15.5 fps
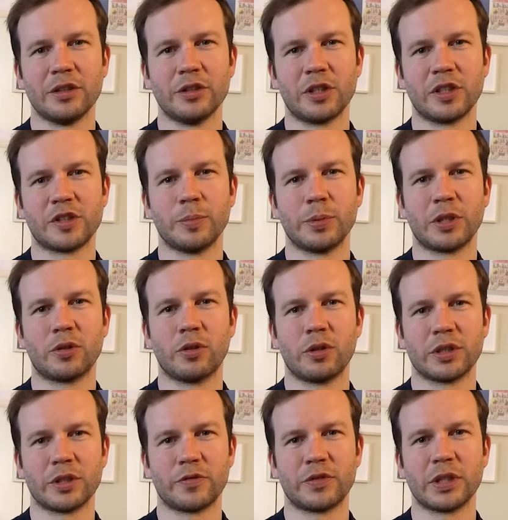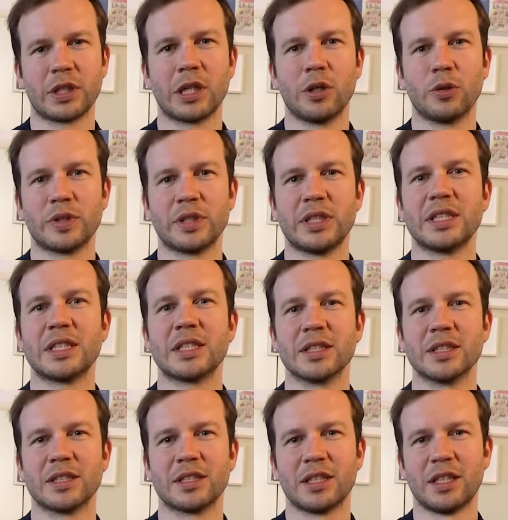and also because of the close
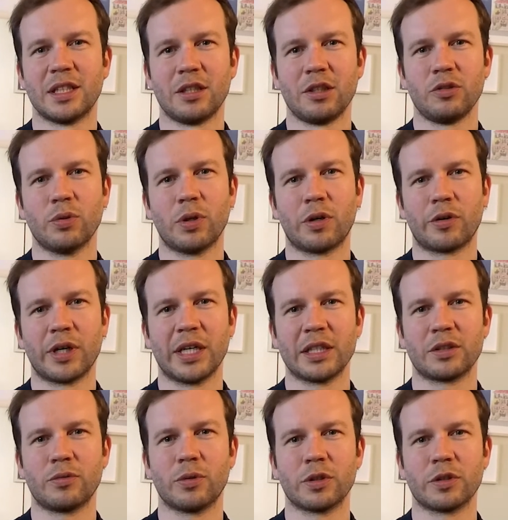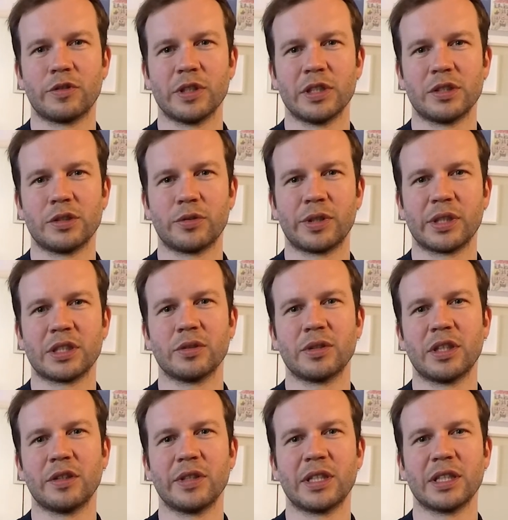distance to our headquarters in Zurich
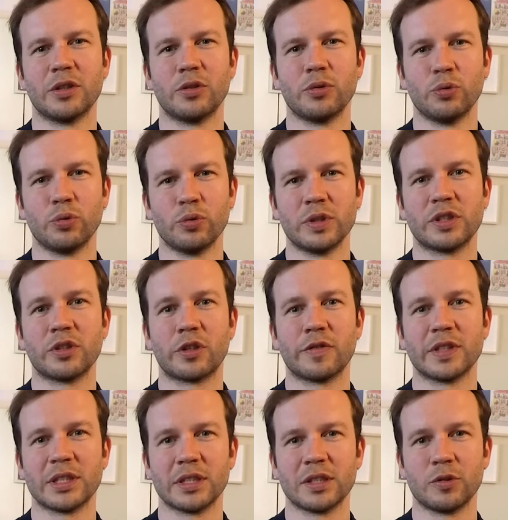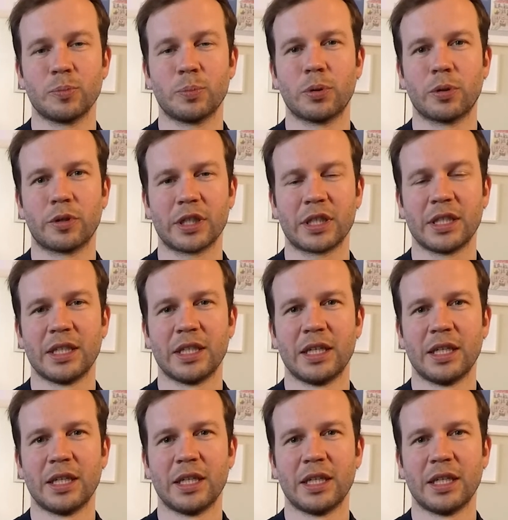so that we can do good service and support.